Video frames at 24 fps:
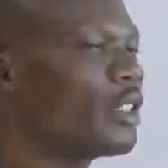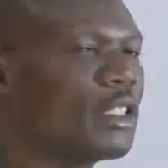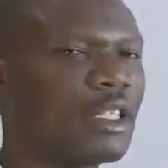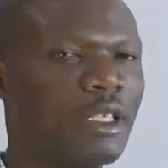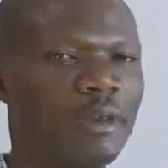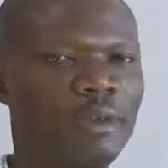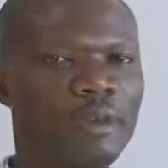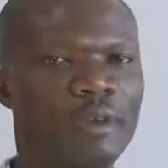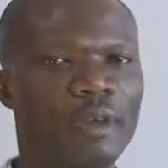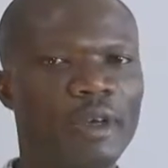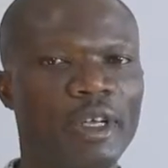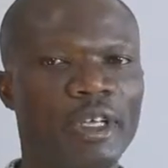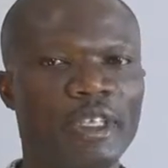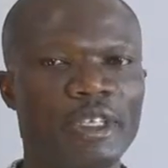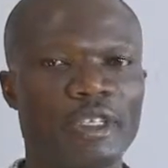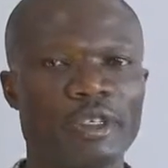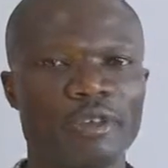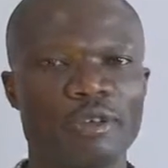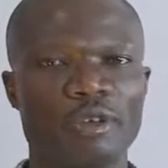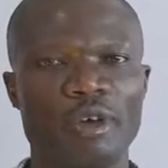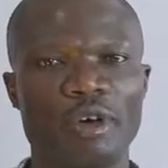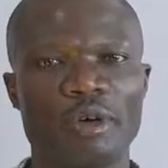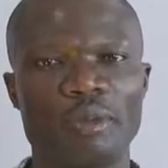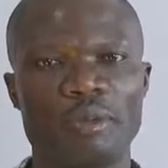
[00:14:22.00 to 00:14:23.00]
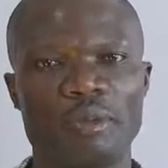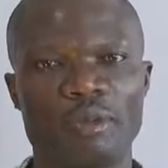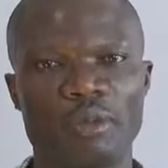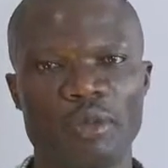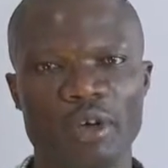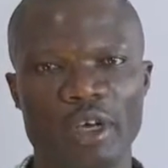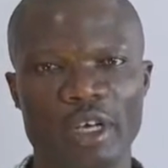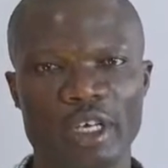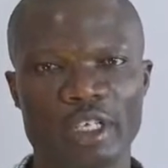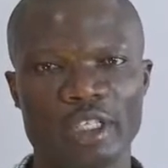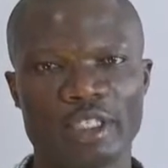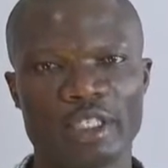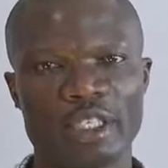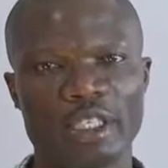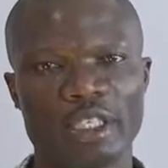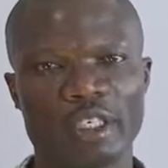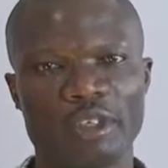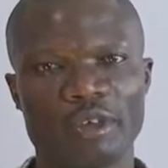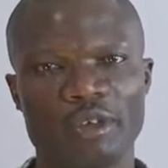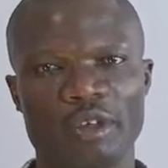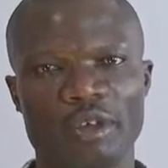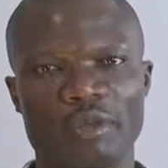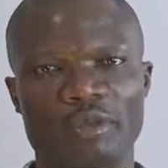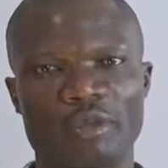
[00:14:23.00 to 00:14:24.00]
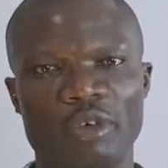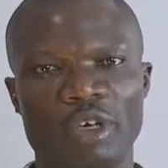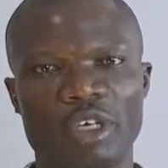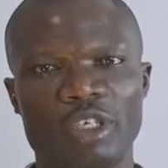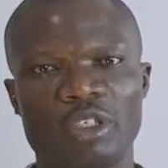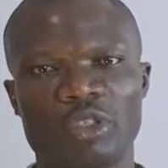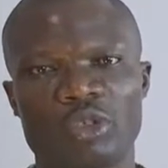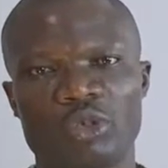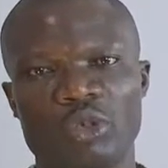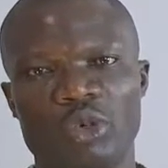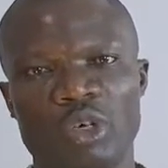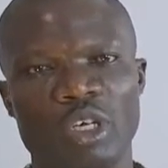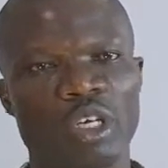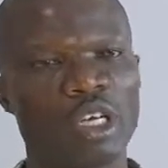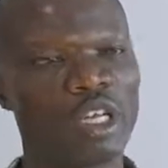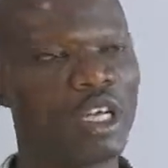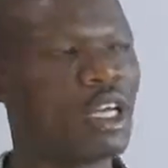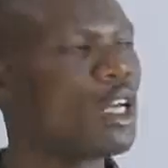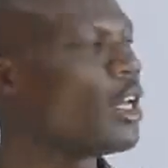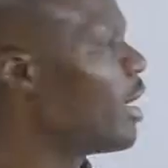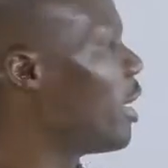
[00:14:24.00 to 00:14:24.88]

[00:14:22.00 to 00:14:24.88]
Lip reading: simplest form. We are starting the first one